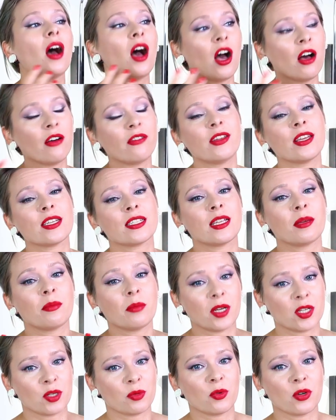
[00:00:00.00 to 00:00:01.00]
Obviously
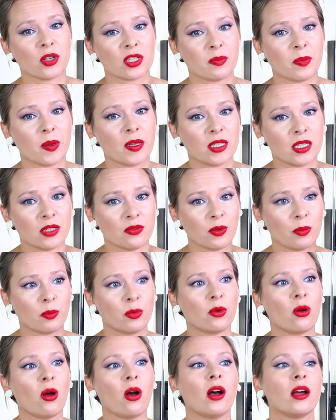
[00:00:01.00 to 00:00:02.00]
much more expensive
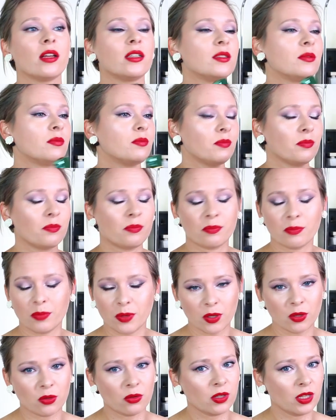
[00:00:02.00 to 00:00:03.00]
abroad,
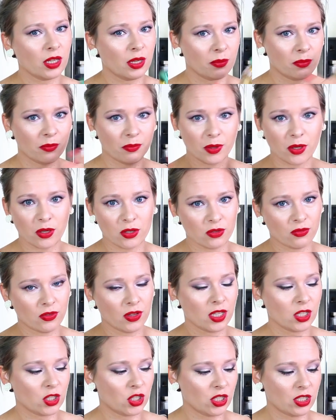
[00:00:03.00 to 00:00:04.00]
purely because of
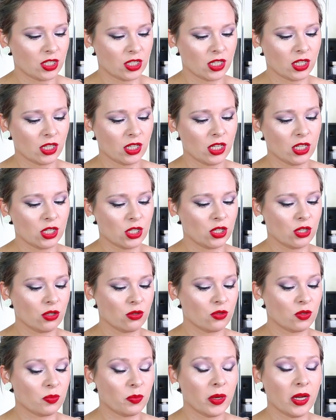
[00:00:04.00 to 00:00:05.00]
the logistical
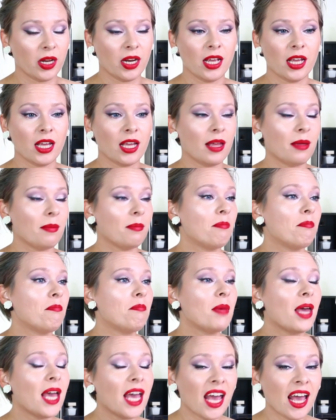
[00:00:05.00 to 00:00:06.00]
issues, but
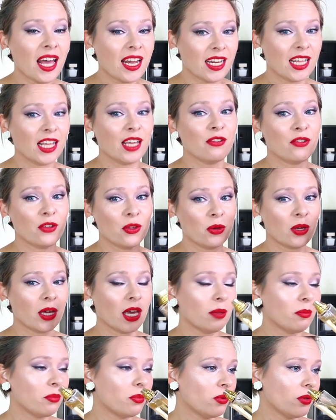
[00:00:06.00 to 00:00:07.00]
man, if you
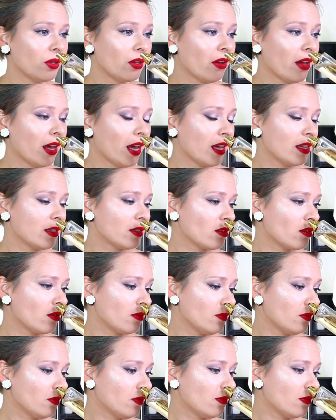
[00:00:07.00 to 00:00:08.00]
can put your hands
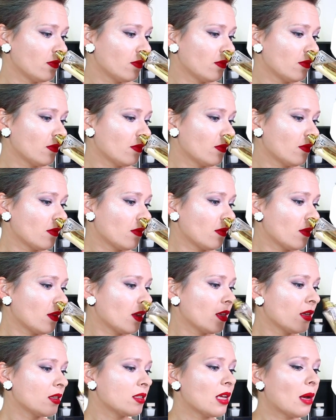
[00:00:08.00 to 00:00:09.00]
on
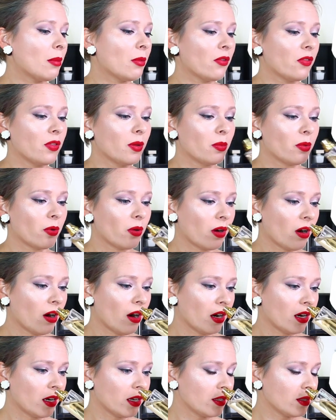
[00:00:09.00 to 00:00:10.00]
some of the
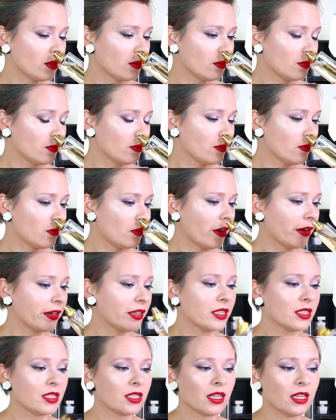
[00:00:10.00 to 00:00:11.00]
Brocard
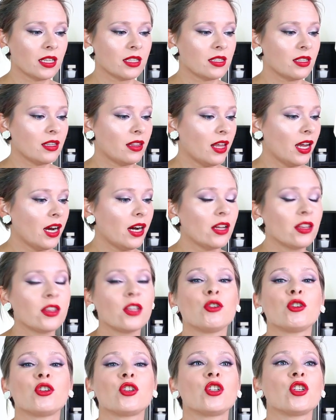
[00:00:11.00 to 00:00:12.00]
fragrances, they are
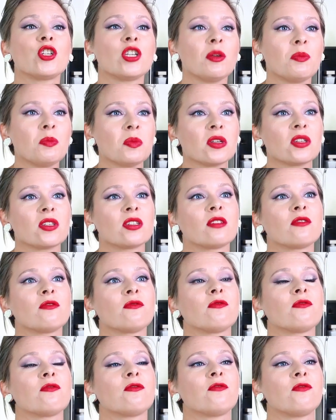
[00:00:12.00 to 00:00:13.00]
the cheapest
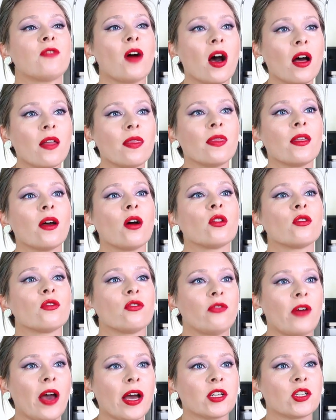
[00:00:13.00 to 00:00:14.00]
fun
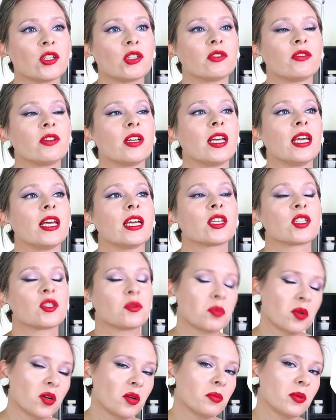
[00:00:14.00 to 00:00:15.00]
olfactory
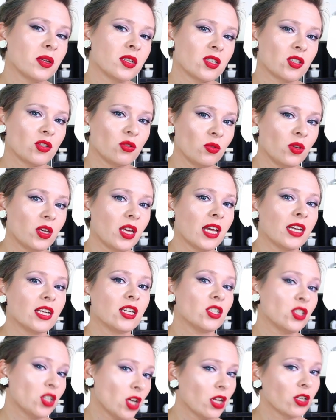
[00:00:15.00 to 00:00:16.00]
experiments you can
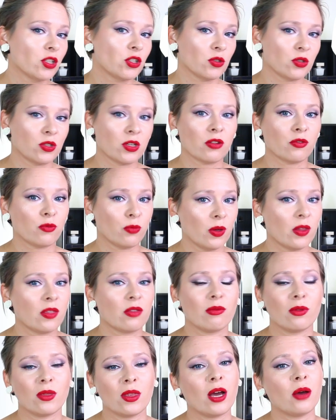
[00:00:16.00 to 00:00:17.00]
indulge yourself
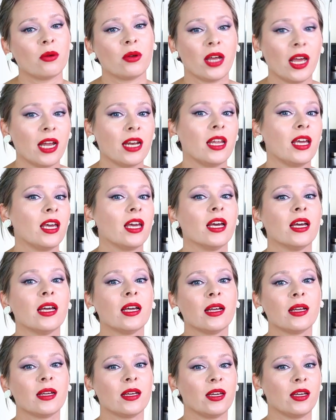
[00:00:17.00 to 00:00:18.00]
with without any,
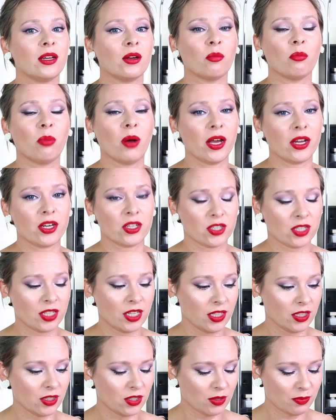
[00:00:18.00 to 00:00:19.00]
you know, buyer's
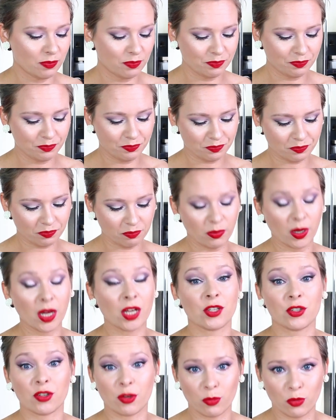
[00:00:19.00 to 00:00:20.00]
guilt,
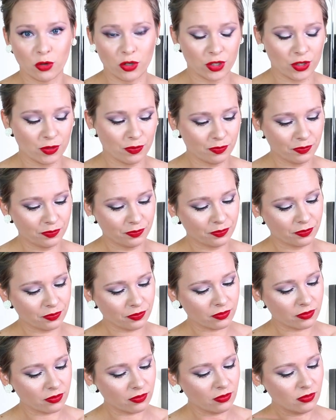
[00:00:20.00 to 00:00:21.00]
buyer's remorse.
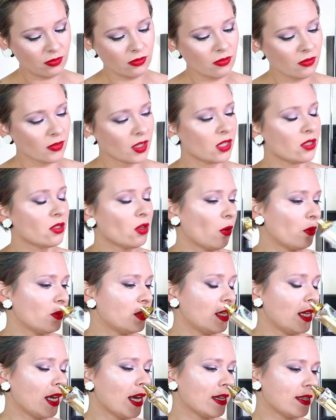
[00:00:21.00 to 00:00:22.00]
So,
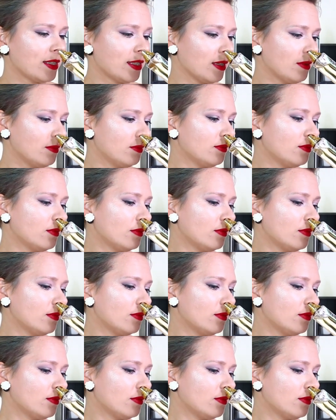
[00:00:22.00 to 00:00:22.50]
Siesta.